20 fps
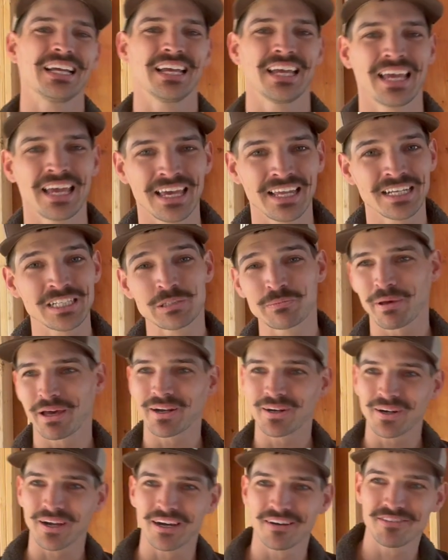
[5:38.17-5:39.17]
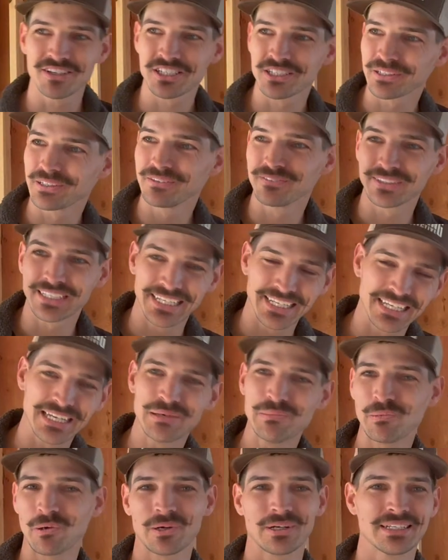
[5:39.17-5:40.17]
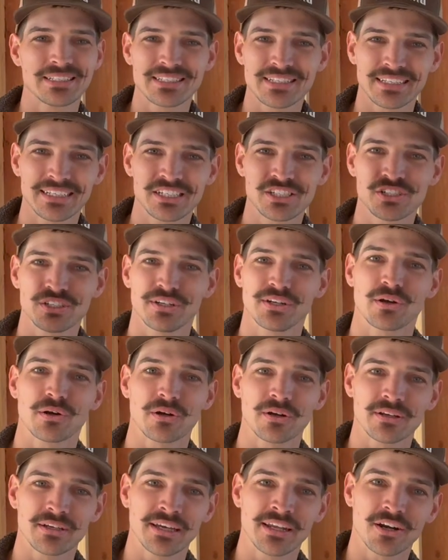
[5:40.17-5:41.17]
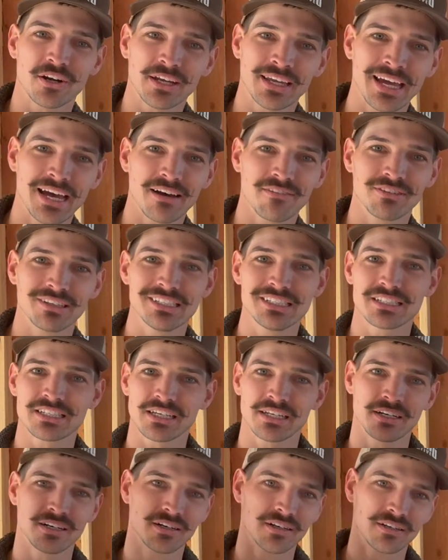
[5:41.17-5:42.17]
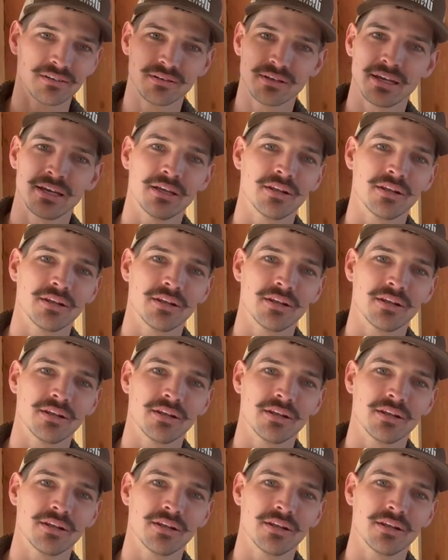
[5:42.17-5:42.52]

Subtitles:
It is better, obviously, if we can get more insulation in our cavities and our